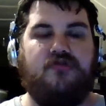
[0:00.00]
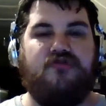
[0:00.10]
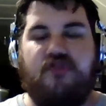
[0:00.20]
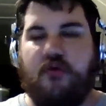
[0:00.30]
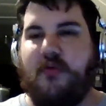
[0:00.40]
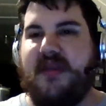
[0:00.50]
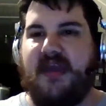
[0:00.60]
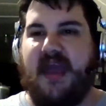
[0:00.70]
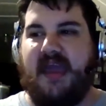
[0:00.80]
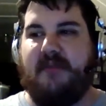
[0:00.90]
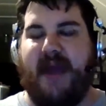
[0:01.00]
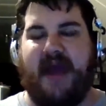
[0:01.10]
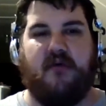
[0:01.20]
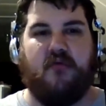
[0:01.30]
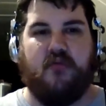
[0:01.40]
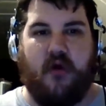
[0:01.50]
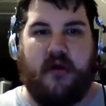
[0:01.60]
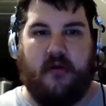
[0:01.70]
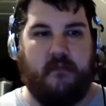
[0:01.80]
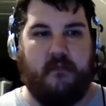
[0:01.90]
doing a battle
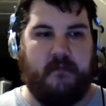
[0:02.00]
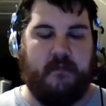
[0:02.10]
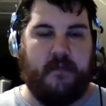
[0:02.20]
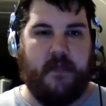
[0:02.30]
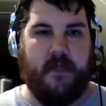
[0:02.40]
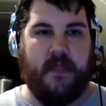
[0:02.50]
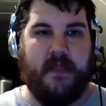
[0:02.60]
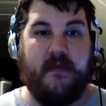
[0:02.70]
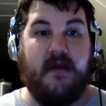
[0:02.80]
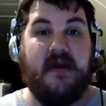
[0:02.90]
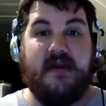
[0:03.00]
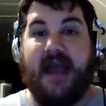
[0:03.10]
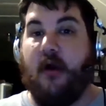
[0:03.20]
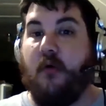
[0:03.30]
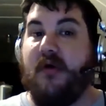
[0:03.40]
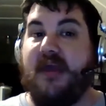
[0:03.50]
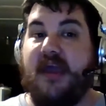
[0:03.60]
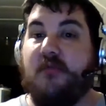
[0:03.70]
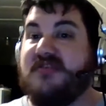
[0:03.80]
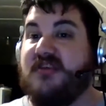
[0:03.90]
royal. Now,
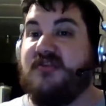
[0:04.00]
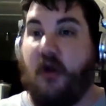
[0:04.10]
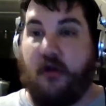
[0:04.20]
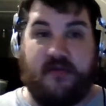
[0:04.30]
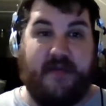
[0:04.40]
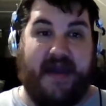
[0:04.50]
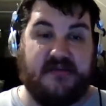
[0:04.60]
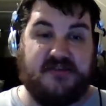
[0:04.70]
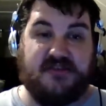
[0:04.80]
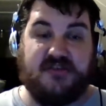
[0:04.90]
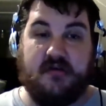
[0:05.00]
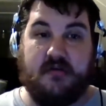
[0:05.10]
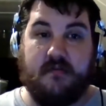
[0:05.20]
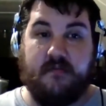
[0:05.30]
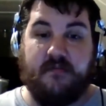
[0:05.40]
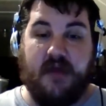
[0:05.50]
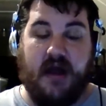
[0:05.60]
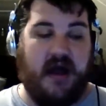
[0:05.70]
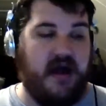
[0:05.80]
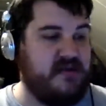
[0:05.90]
it was a dark match.
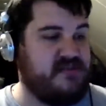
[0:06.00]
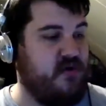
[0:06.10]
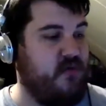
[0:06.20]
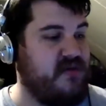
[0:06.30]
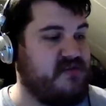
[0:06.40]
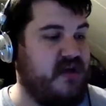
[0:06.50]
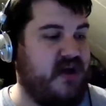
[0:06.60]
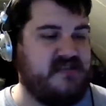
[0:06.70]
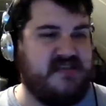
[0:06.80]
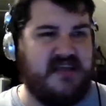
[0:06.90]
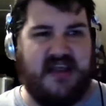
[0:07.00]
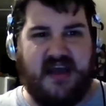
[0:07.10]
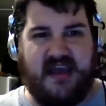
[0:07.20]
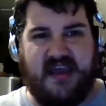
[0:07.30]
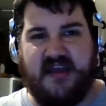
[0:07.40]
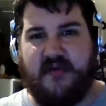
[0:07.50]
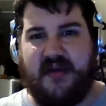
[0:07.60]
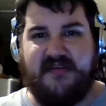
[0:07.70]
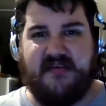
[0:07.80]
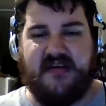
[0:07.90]
Uh, so it wasn't on Sunday Night Heat or
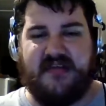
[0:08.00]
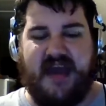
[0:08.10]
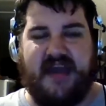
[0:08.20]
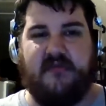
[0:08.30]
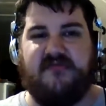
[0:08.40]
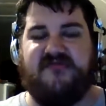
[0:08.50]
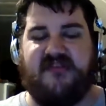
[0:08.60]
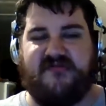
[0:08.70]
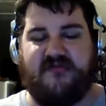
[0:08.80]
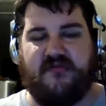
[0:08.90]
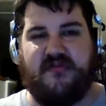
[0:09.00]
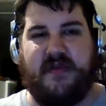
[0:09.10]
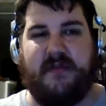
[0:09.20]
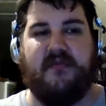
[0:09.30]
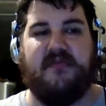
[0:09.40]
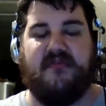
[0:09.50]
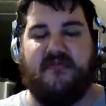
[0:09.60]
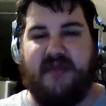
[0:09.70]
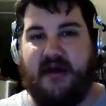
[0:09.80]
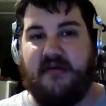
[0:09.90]
anything like that. It was just for the people in the
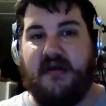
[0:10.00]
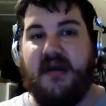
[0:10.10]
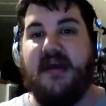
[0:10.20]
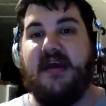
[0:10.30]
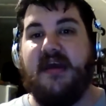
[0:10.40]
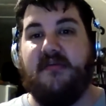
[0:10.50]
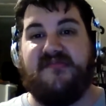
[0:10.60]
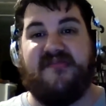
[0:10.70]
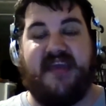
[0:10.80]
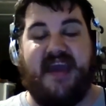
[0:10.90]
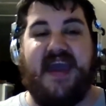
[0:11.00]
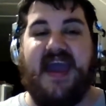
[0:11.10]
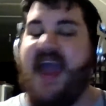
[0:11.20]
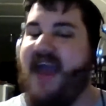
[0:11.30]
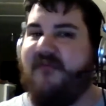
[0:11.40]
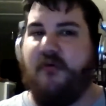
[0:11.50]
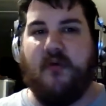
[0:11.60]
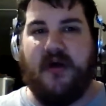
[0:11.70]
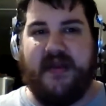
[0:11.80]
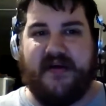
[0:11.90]
crowd. It was to get
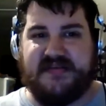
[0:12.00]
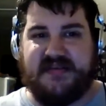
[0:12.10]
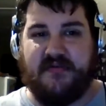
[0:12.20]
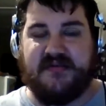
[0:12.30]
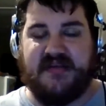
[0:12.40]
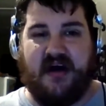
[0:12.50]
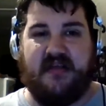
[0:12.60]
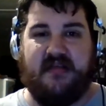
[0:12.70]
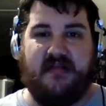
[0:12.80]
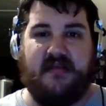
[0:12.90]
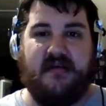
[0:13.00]
everyone else that was on,